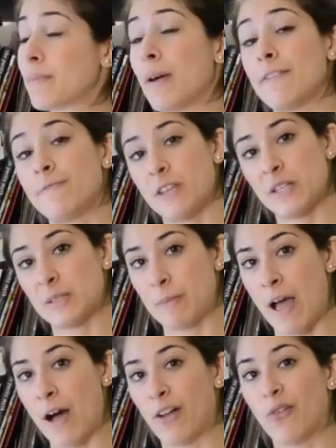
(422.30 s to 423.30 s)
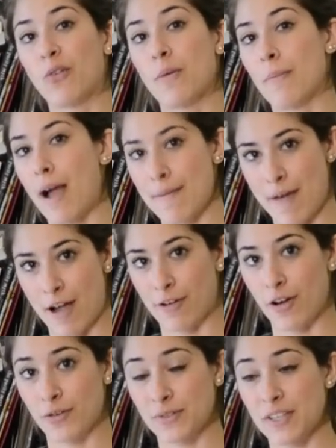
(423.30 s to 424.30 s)
MyFitnessPal or
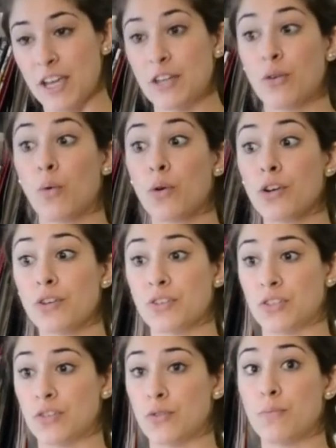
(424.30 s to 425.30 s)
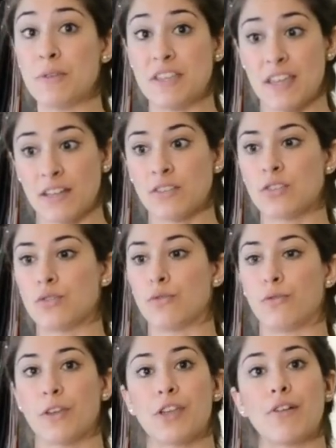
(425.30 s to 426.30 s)
MyMacros in order to begin to
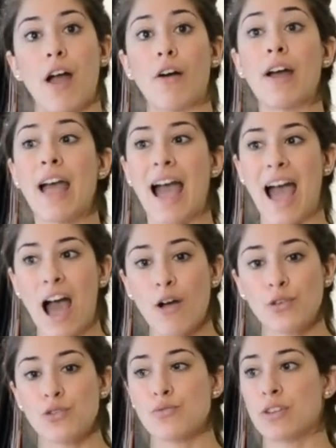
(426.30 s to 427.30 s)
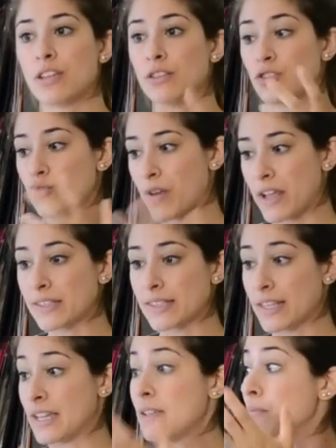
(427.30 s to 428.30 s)
figure out how you can
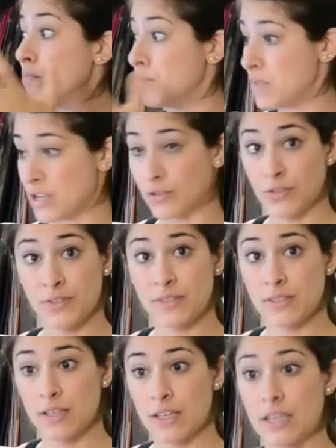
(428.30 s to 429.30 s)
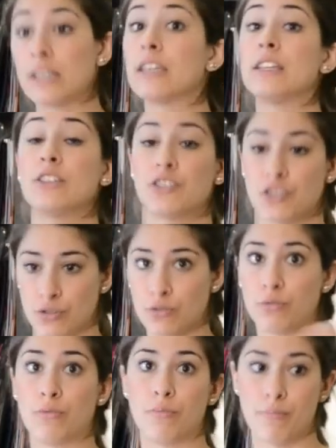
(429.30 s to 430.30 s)
translate meals into
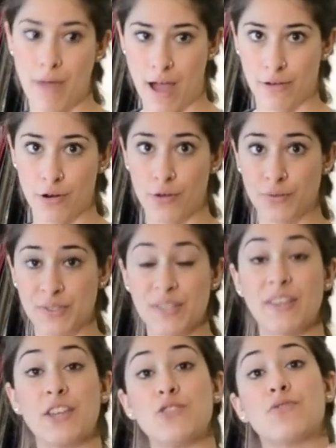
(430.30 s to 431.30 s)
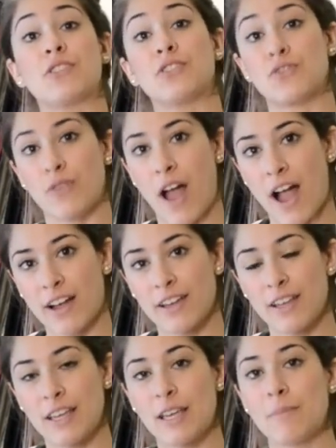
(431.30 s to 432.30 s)
macros that you can track.
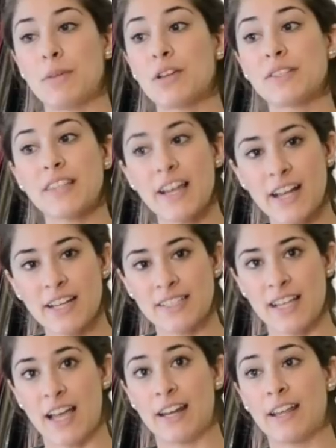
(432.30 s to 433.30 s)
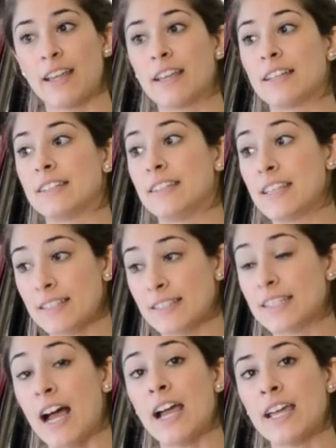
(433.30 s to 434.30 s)
Because like I said, this
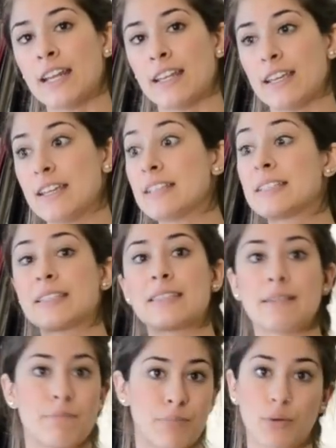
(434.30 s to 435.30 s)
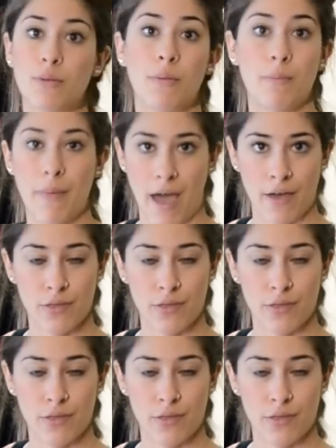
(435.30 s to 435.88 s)
diet is simple math.